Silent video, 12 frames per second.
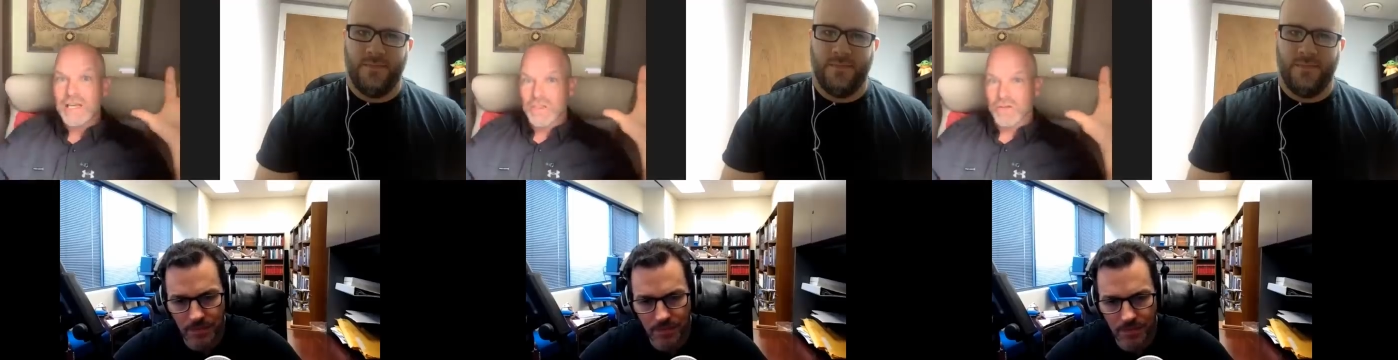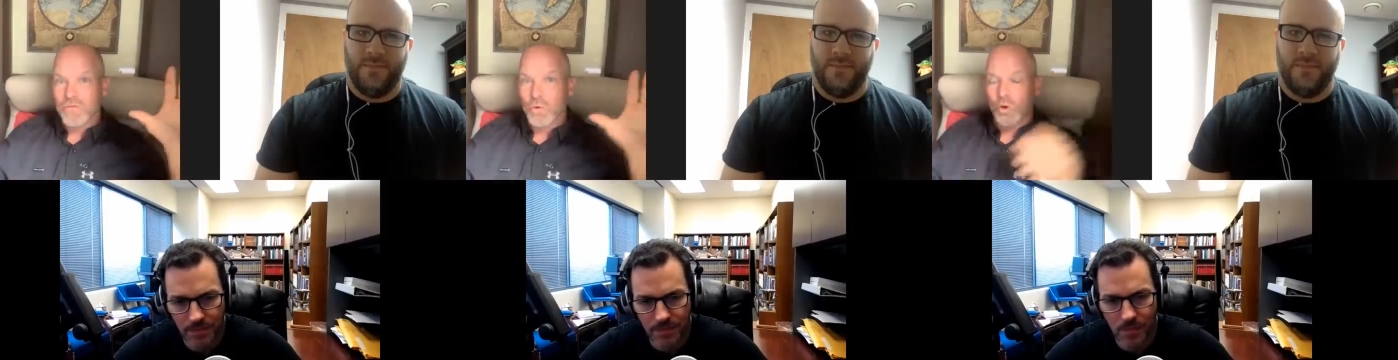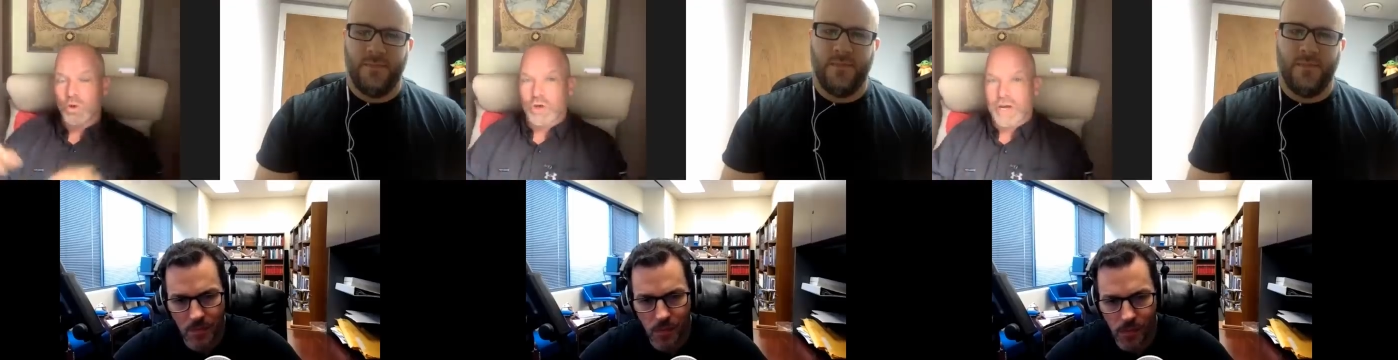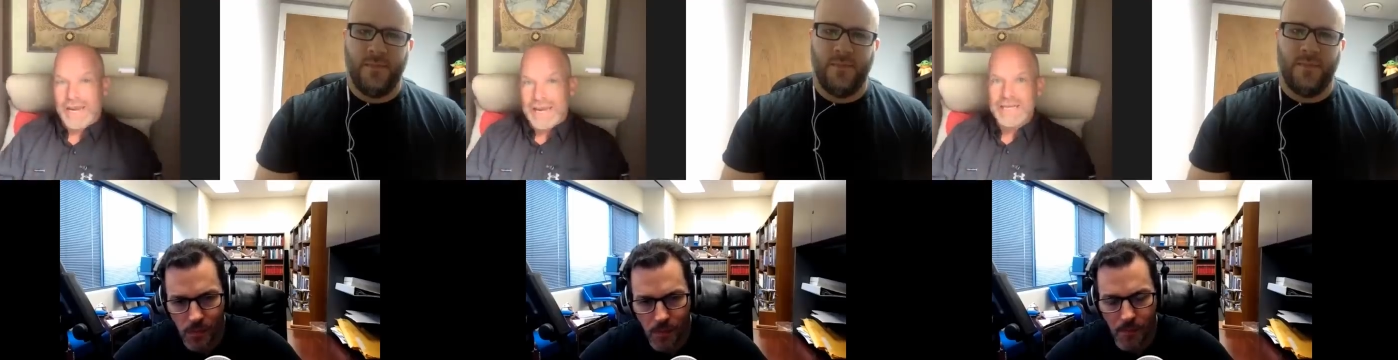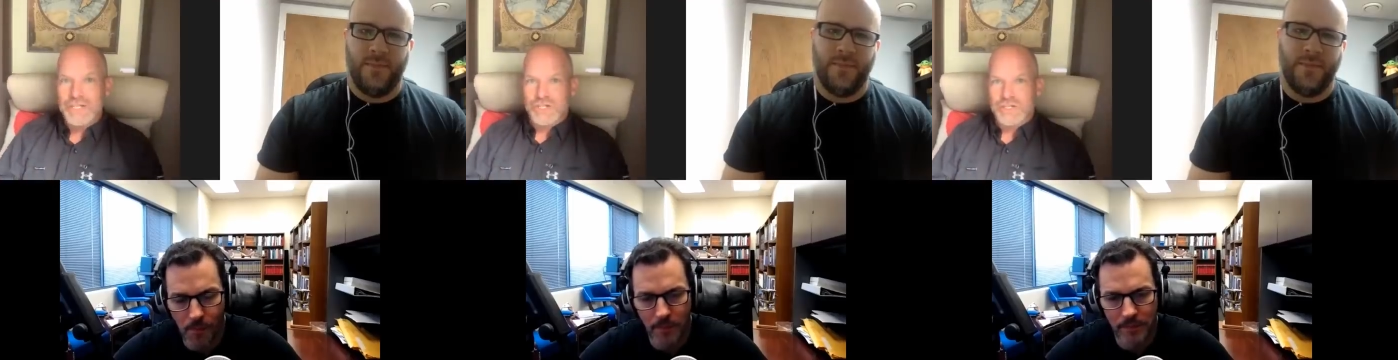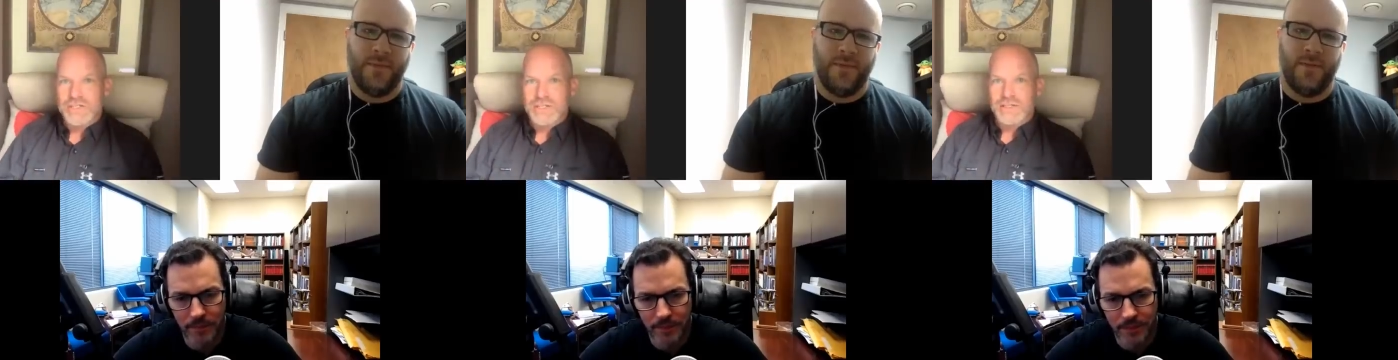Speaker 1: the fuller
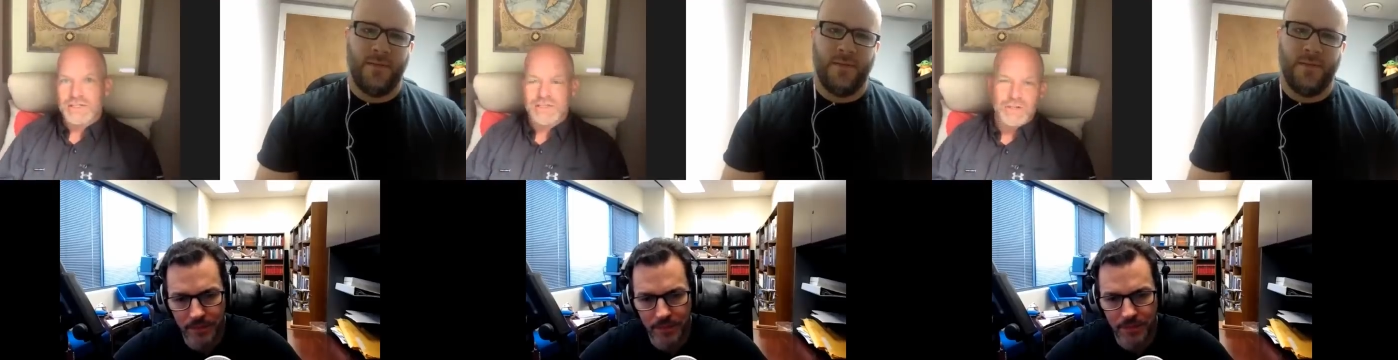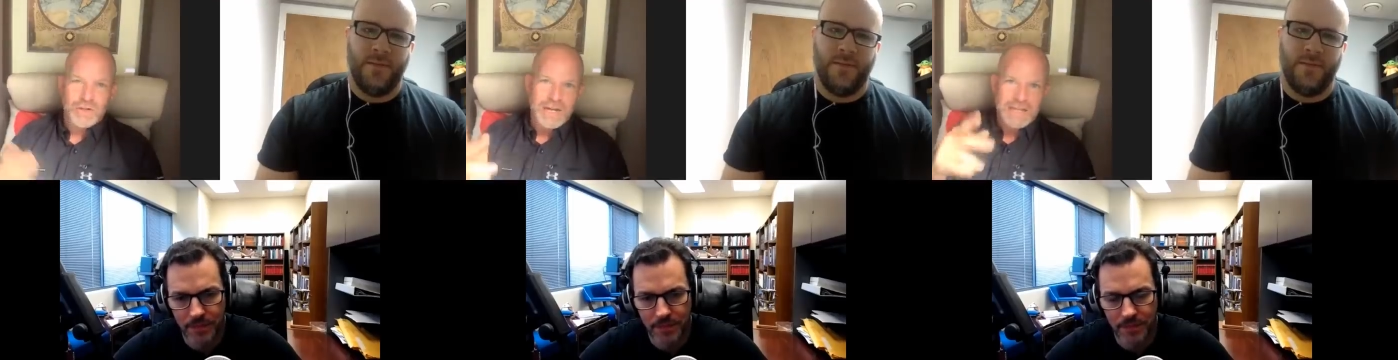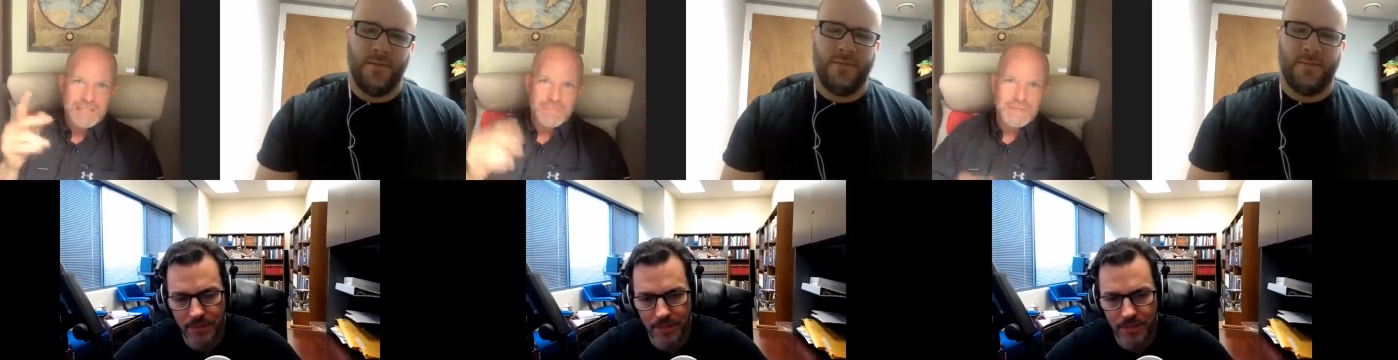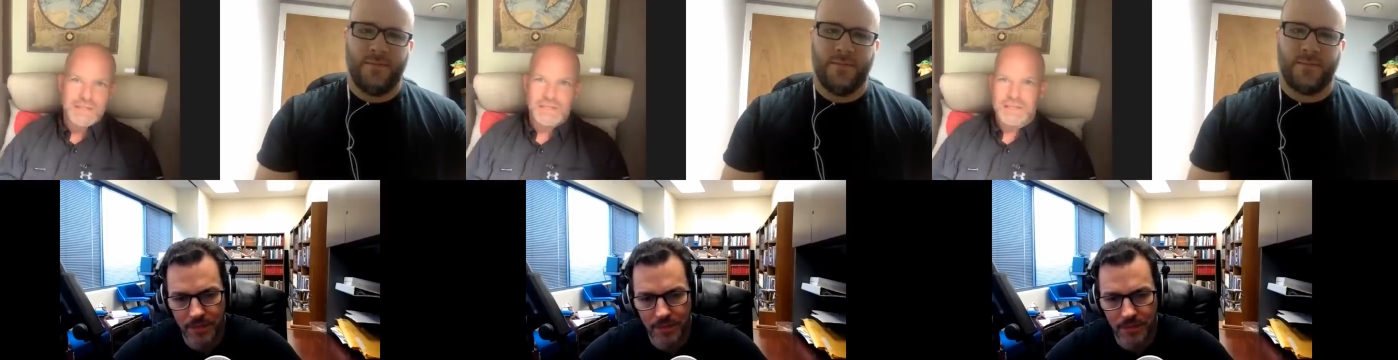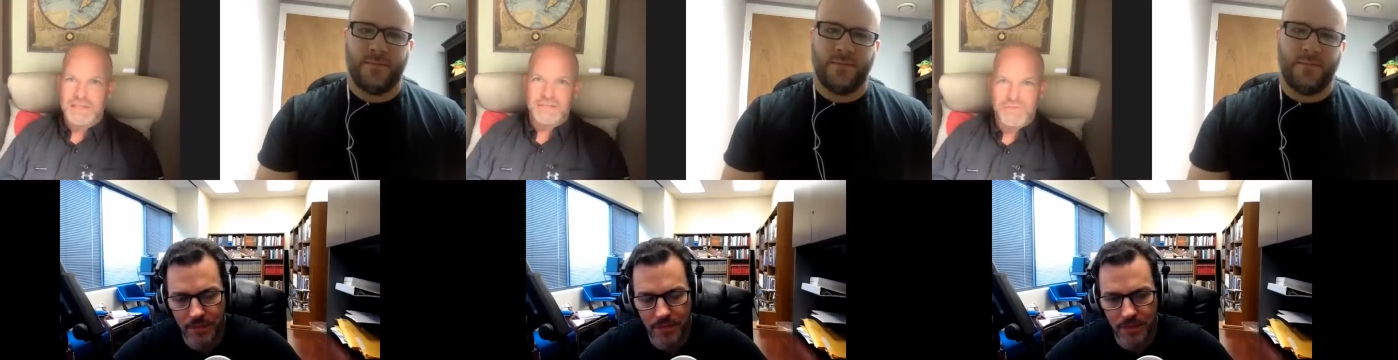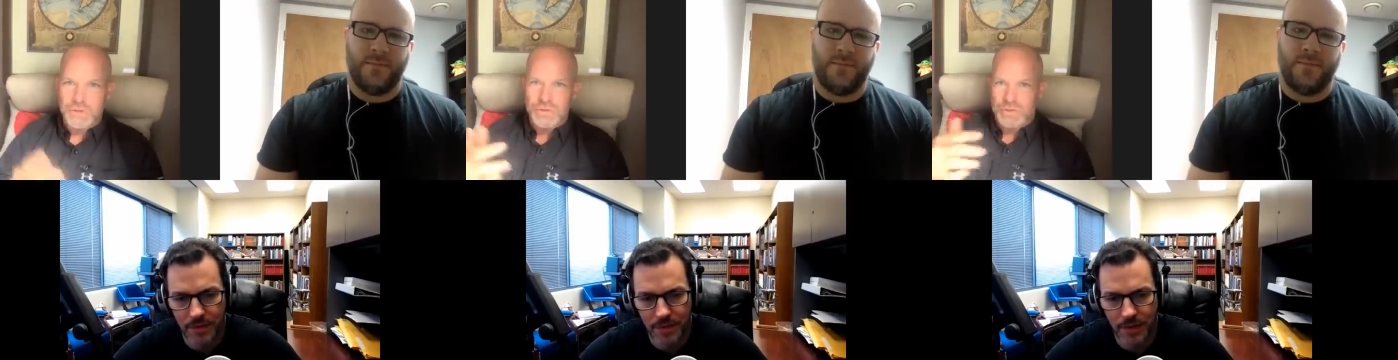ages and you know not to be
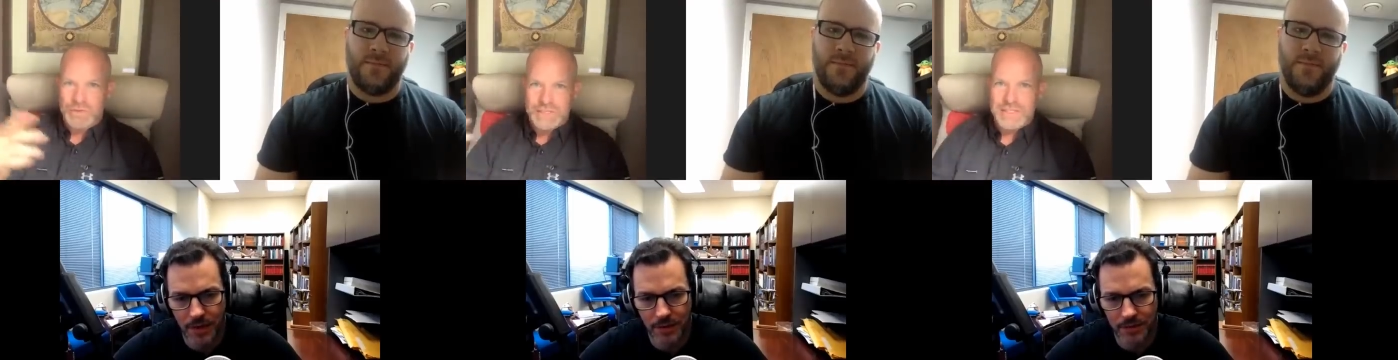confused yeah. with